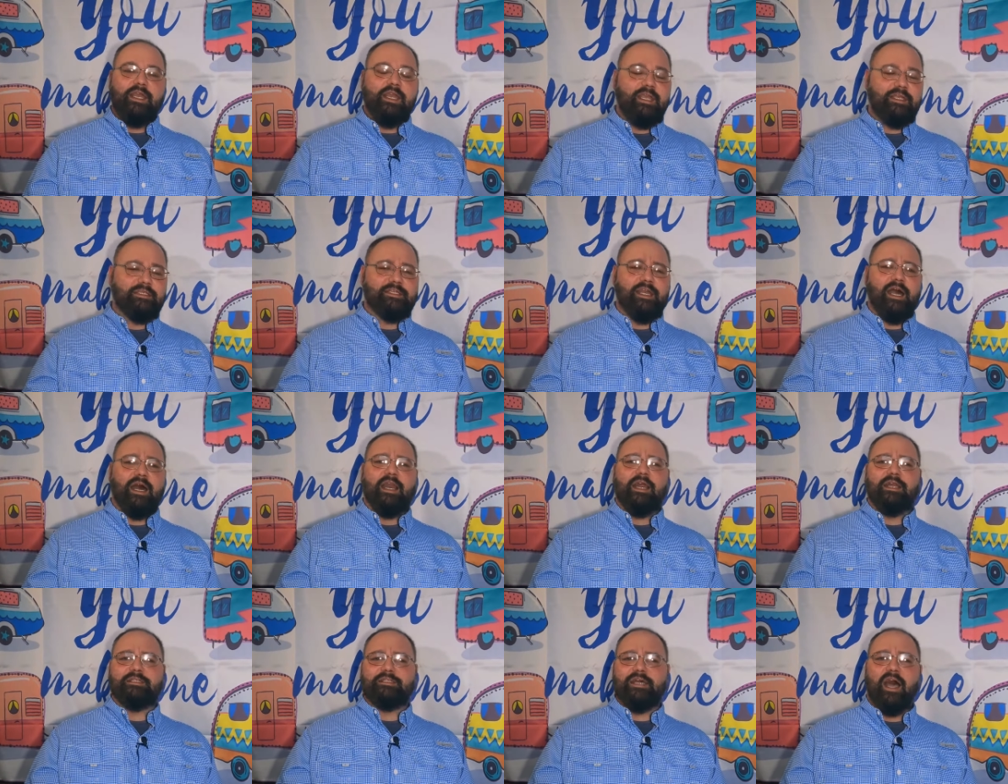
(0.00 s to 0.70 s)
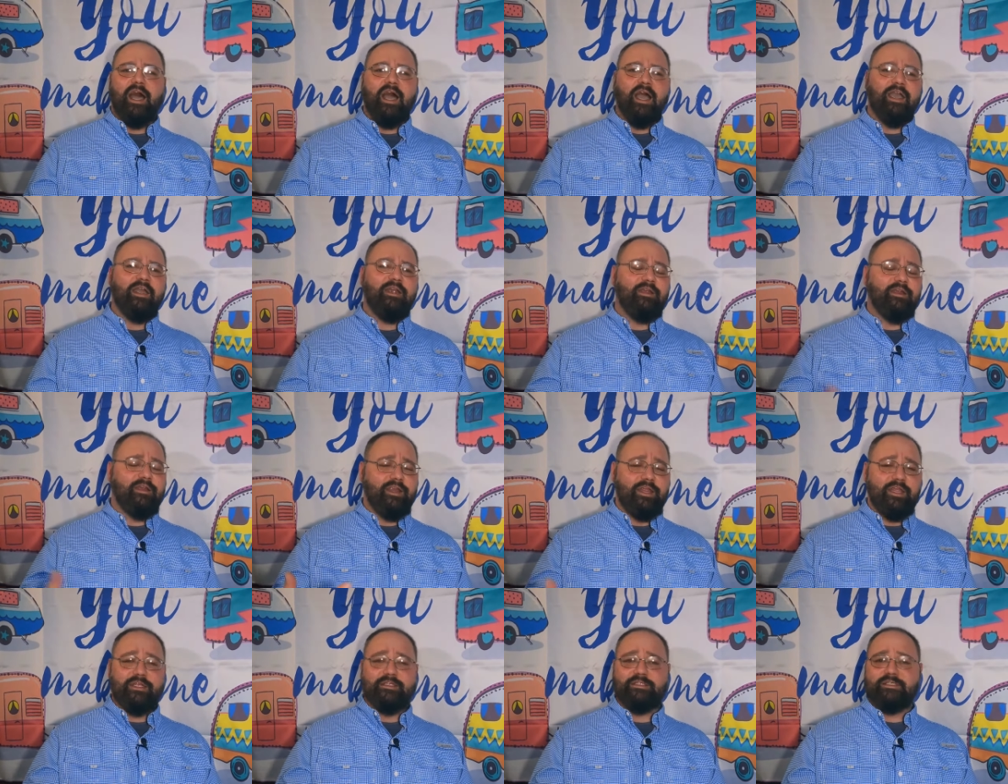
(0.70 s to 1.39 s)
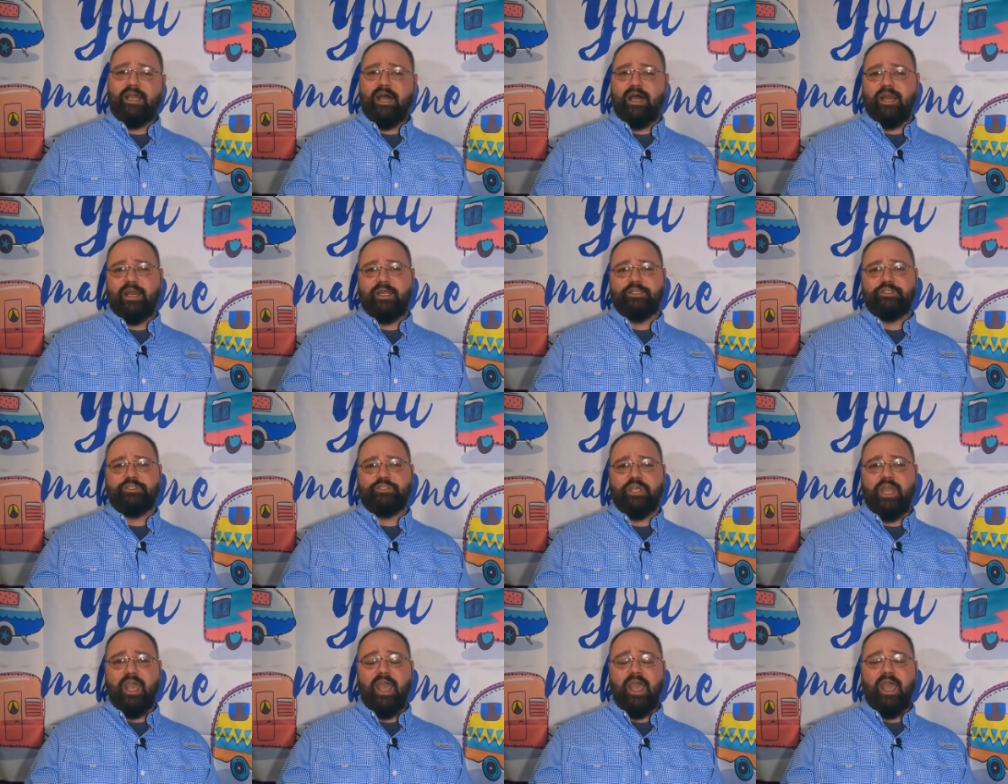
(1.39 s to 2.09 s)
He's got a tire, he's got a
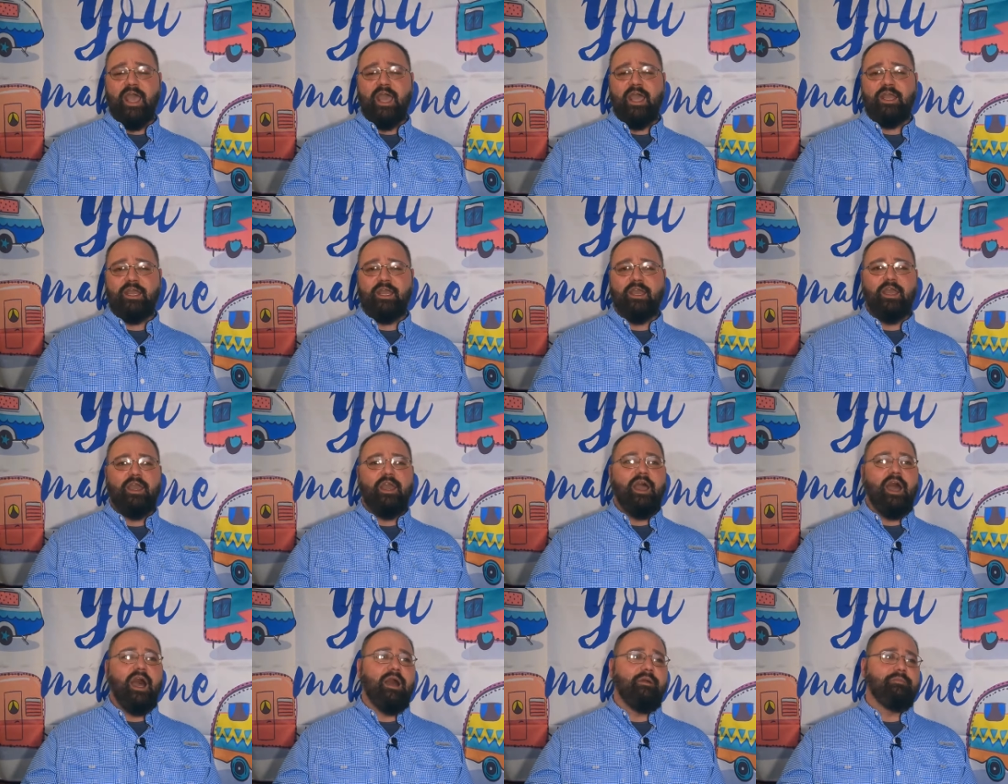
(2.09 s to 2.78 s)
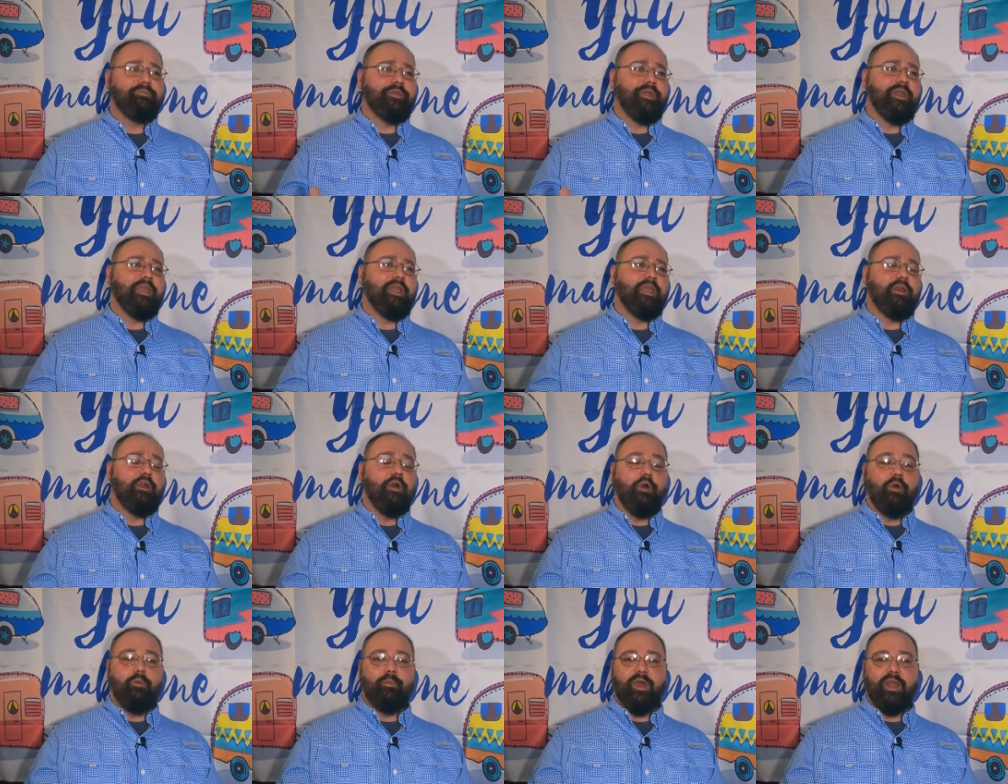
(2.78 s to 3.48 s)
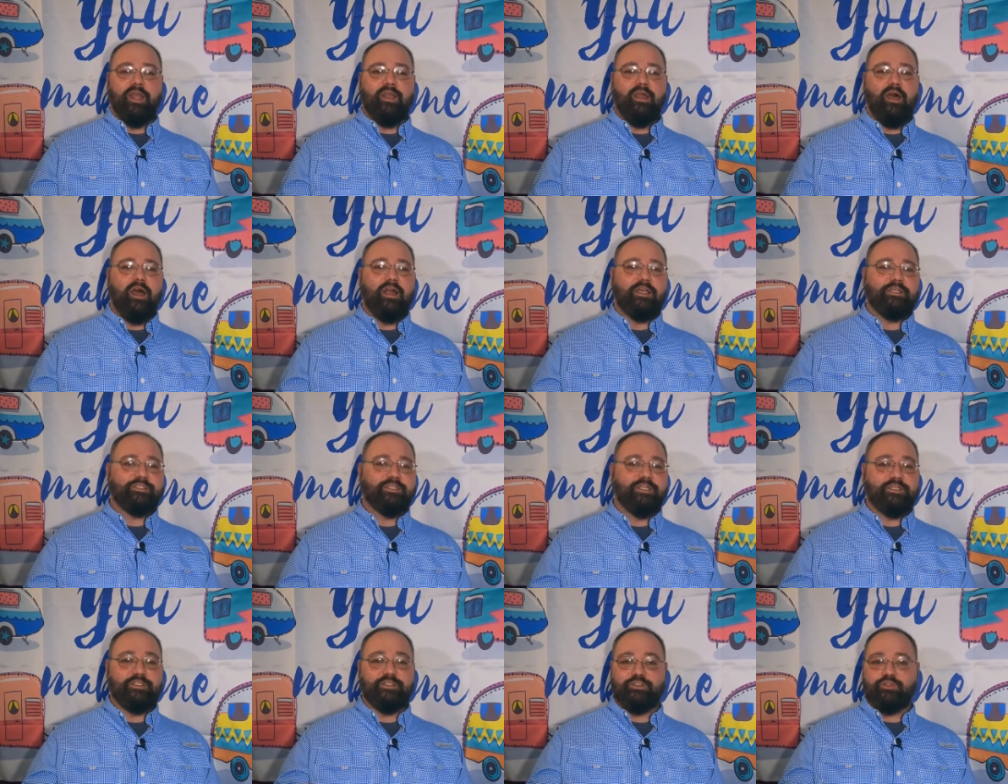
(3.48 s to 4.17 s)
jack. I'm thinking, oh my
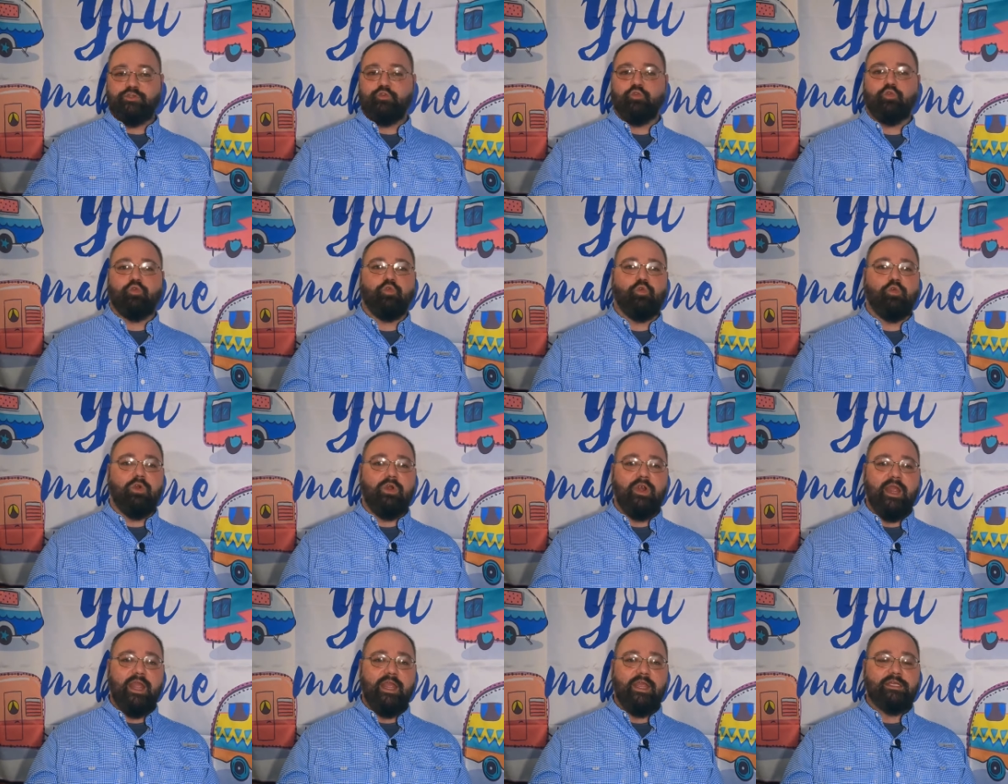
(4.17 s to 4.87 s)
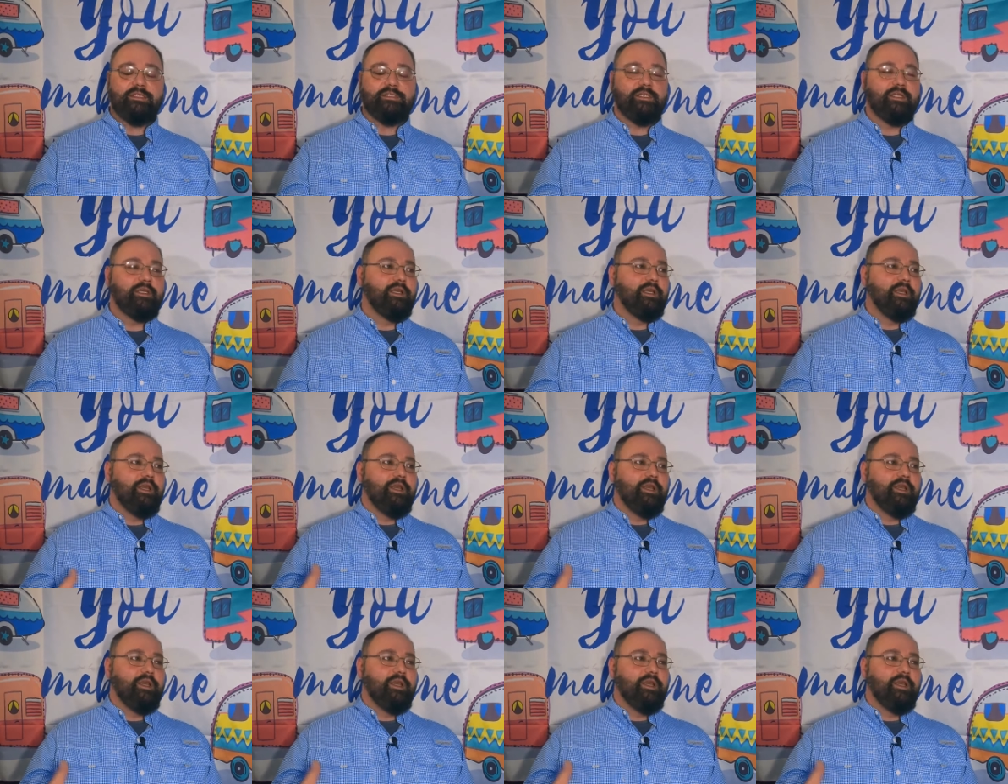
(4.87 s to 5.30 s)
gosh, this is great.